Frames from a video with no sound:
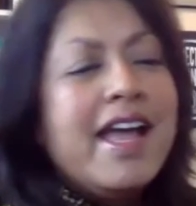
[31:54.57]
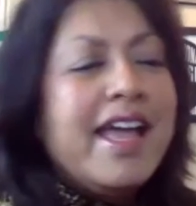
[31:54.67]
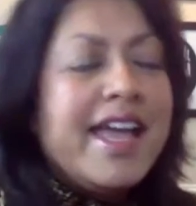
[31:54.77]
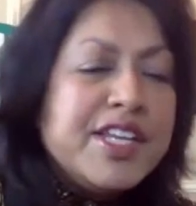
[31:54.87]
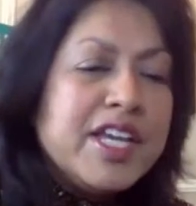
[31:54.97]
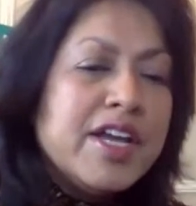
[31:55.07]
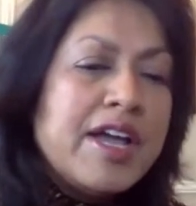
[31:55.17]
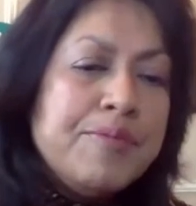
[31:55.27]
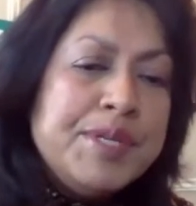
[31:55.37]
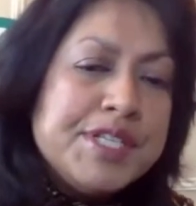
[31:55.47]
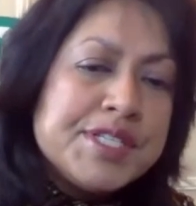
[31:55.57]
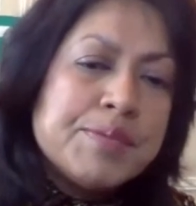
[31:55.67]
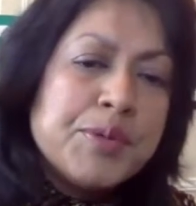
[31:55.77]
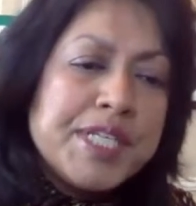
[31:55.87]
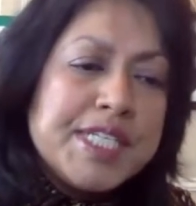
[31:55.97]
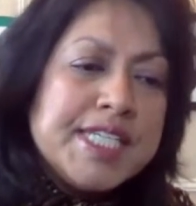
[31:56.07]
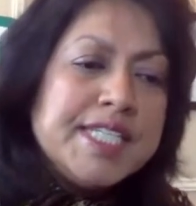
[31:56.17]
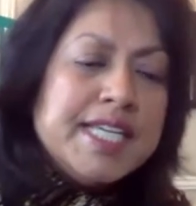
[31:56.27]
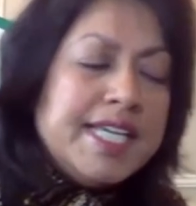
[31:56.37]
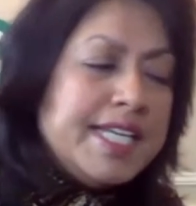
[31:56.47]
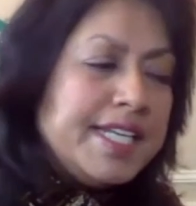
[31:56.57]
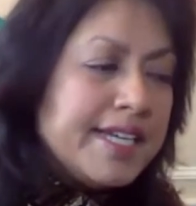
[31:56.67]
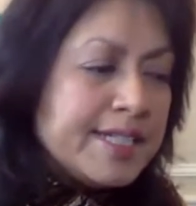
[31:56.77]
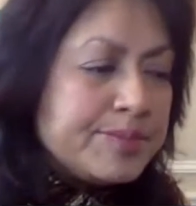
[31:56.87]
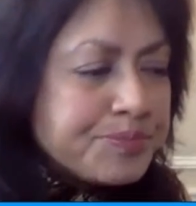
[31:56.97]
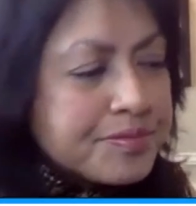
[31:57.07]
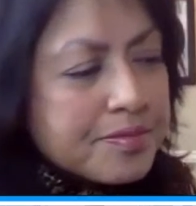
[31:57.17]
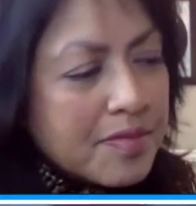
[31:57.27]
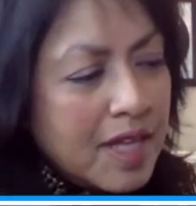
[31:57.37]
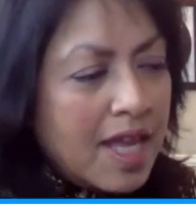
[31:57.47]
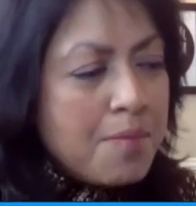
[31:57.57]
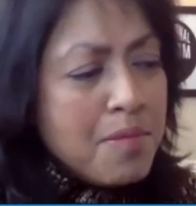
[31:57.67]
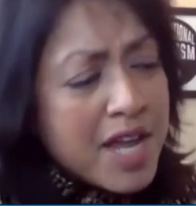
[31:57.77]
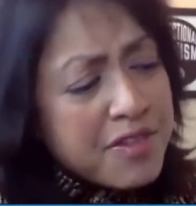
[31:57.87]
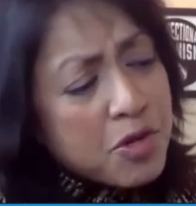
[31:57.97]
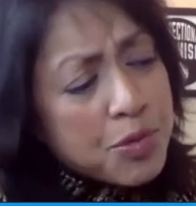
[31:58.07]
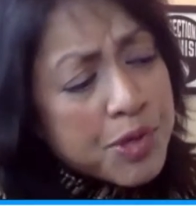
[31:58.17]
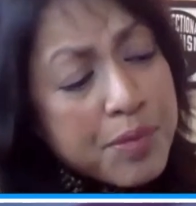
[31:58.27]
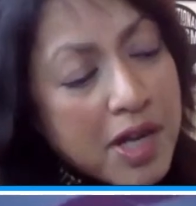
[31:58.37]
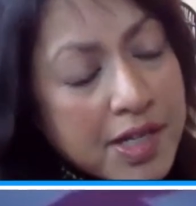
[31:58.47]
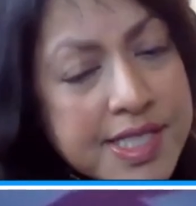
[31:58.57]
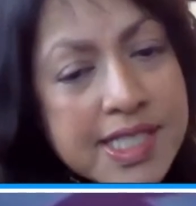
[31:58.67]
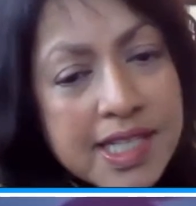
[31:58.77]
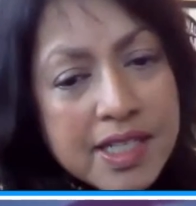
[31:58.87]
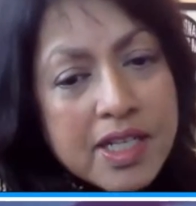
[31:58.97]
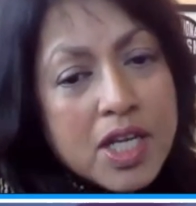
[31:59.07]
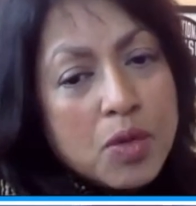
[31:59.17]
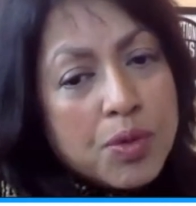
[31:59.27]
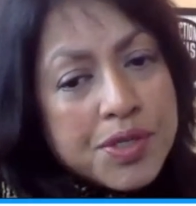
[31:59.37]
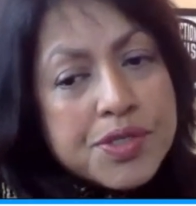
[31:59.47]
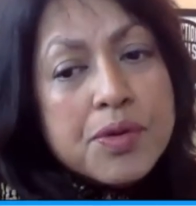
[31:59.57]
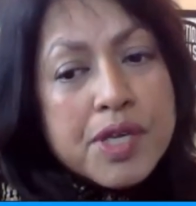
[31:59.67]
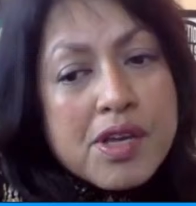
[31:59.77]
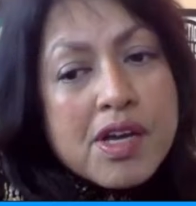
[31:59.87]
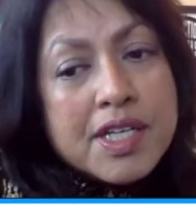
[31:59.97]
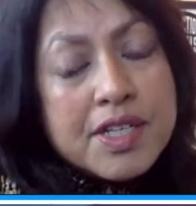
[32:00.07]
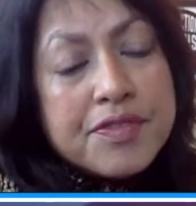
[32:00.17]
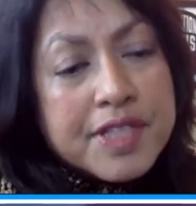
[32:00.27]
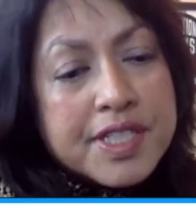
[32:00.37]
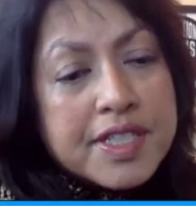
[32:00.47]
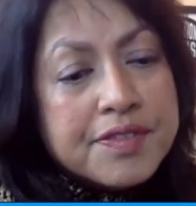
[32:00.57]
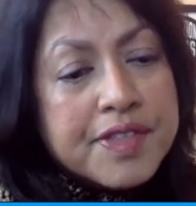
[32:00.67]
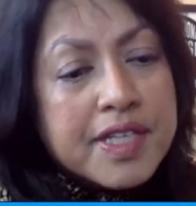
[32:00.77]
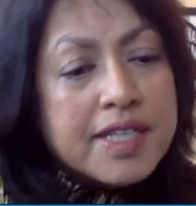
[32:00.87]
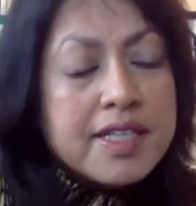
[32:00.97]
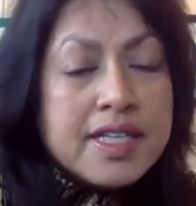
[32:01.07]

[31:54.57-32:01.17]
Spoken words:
And I've been disappointed in my former boss in what is going on in Philadelphia.